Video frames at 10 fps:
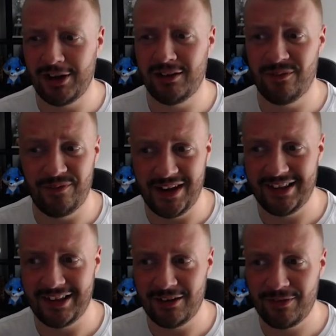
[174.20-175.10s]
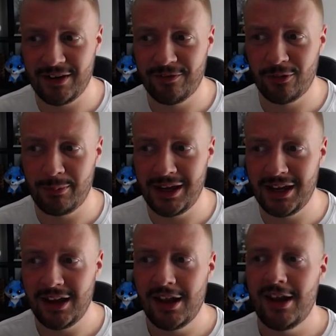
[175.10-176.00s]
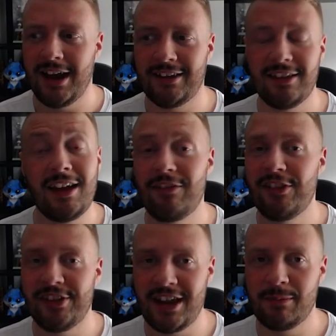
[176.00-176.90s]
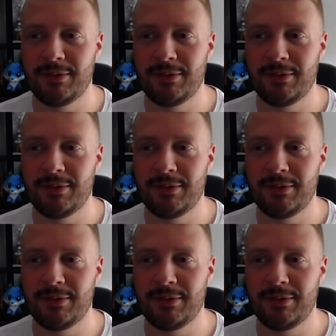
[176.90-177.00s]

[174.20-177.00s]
fix anything for me. I still have the same